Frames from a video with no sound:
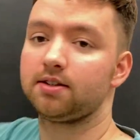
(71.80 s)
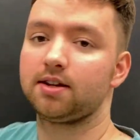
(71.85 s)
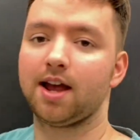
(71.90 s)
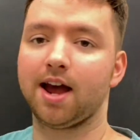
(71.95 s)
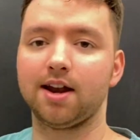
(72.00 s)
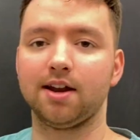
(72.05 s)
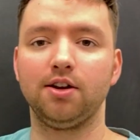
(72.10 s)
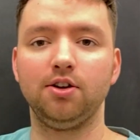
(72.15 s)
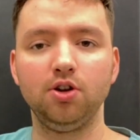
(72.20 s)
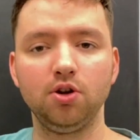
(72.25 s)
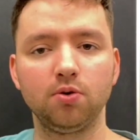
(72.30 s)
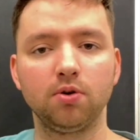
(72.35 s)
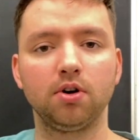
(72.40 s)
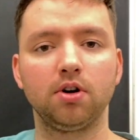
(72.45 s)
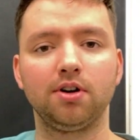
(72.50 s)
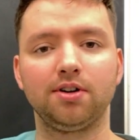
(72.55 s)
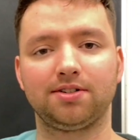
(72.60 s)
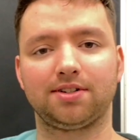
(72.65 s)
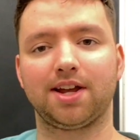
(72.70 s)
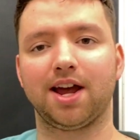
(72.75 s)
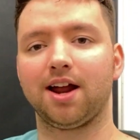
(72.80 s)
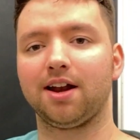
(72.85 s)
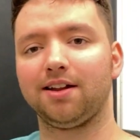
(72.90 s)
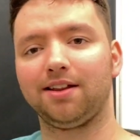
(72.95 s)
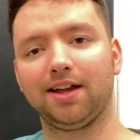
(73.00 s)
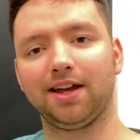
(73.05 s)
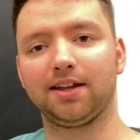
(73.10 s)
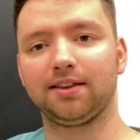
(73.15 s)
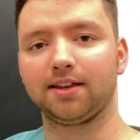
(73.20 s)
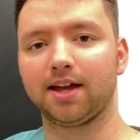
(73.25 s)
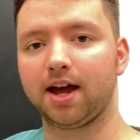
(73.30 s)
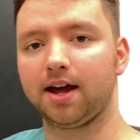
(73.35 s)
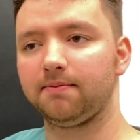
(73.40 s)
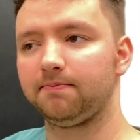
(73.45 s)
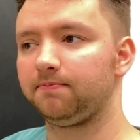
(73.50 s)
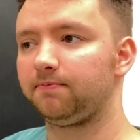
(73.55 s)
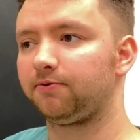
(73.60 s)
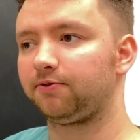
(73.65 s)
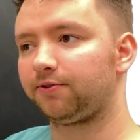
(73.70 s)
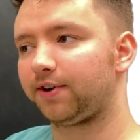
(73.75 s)
kind of newer, it's kind of like
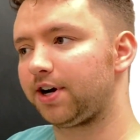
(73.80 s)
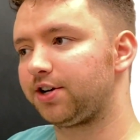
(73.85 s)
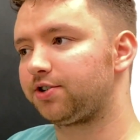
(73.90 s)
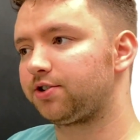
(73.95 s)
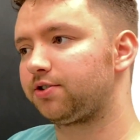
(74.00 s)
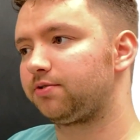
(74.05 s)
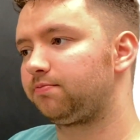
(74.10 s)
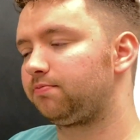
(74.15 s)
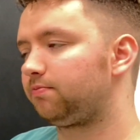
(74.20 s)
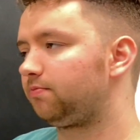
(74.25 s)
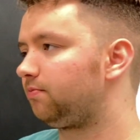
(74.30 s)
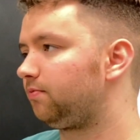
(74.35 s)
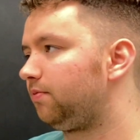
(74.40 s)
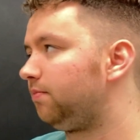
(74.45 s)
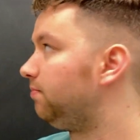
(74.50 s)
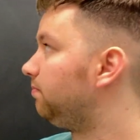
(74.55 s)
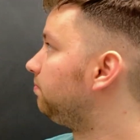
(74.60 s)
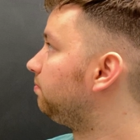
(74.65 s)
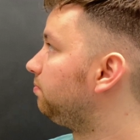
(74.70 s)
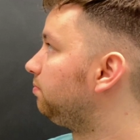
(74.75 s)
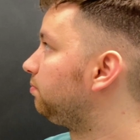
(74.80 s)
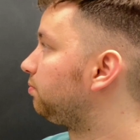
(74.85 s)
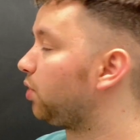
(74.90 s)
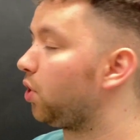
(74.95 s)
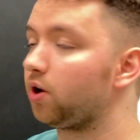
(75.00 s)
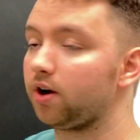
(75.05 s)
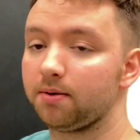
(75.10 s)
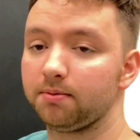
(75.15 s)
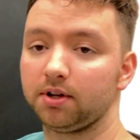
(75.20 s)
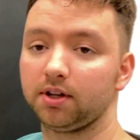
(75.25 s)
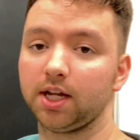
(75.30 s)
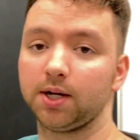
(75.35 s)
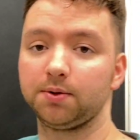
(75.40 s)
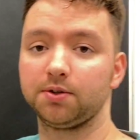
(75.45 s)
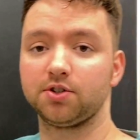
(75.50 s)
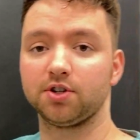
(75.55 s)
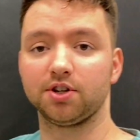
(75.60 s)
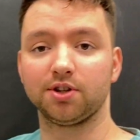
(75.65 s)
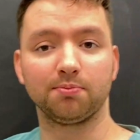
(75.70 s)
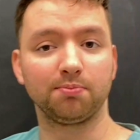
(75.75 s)
that fresh programming
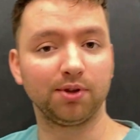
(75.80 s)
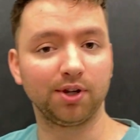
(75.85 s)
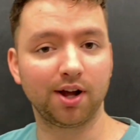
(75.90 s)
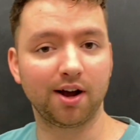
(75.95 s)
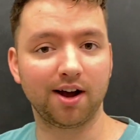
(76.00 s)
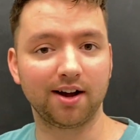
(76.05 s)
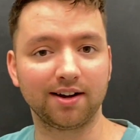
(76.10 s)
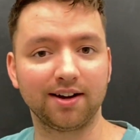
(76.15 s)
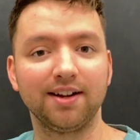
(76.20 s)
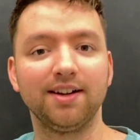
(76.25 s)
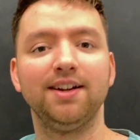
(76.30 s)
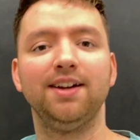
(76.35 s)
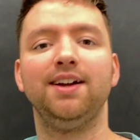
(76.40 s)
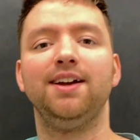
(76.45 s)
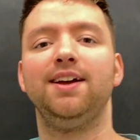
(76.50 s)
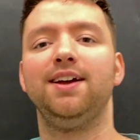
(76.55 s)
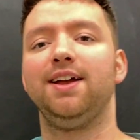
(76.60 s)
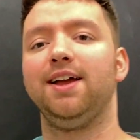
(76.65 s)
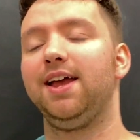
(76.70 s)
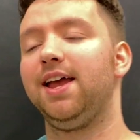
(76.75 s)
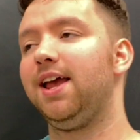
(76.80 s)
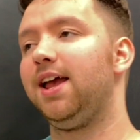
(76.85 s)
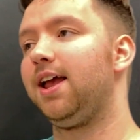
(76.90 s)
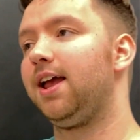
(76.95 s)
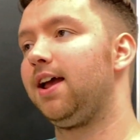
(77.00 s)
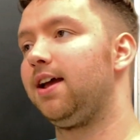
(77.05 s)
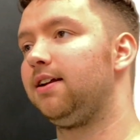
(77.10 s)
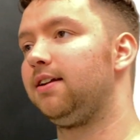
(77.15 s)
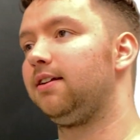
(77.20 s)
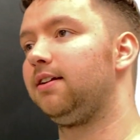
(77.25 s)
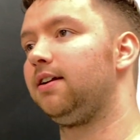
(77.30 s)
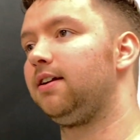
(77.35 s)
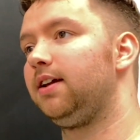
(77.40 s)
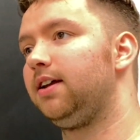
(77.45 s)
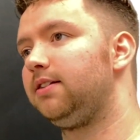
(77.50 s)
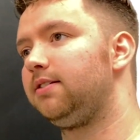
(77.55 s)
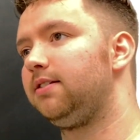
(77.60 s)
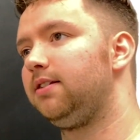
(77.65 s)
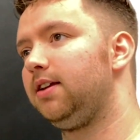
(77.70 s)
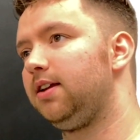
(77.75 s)
language on the block, and
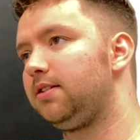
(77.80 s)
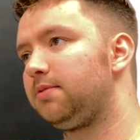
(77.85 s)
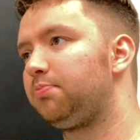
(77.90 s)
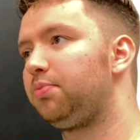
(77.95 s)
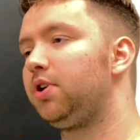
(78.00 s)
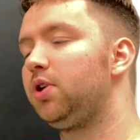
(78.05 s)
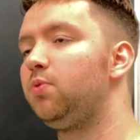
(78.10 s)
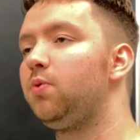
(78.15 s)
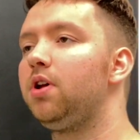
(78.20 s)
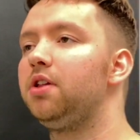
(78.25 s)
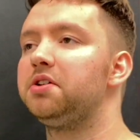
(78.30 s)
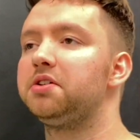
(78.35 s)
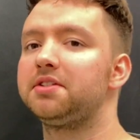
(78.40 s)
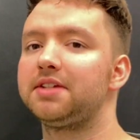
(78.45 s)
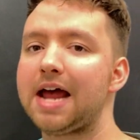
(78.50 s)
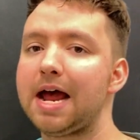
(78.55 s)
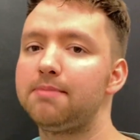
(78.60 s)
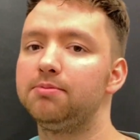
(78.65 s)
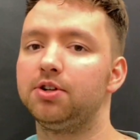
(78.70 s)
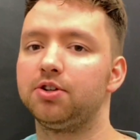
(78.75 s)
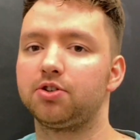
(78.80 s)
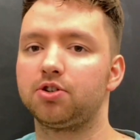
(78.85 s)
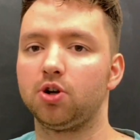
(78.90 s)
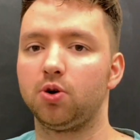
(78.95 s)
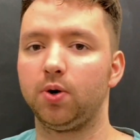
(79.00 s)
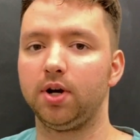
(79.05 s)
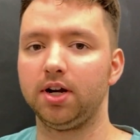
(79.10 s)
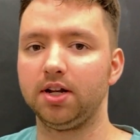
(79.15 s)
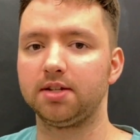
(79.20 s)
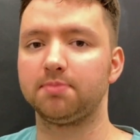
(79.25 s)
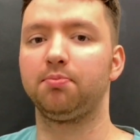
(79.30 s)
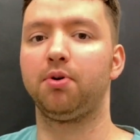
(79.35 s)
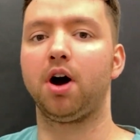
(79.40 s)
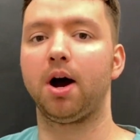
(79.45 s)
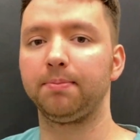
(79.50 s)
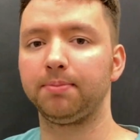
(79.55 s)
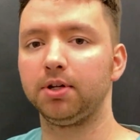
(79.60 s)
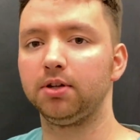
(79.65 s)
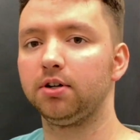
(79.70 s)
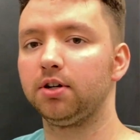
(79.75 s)
it, it's pretty well established, so it is
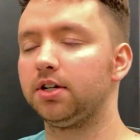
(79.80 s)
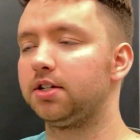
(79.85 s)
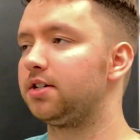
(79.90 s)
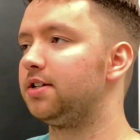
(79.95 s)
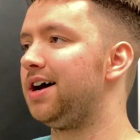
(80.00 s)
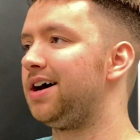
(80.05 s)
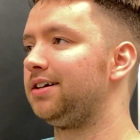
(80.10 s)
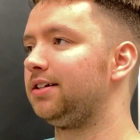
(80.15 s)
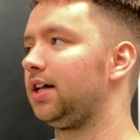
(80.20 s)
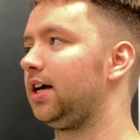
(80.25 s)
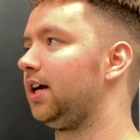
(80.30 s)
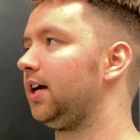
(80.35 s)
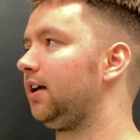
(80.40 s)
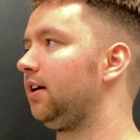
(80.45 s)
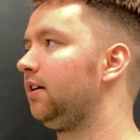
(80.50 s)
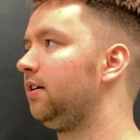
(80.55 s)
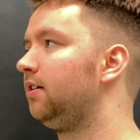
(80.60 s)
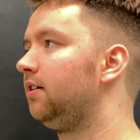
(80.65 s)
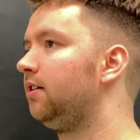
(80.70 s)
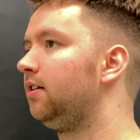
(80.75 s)
popular. It's not like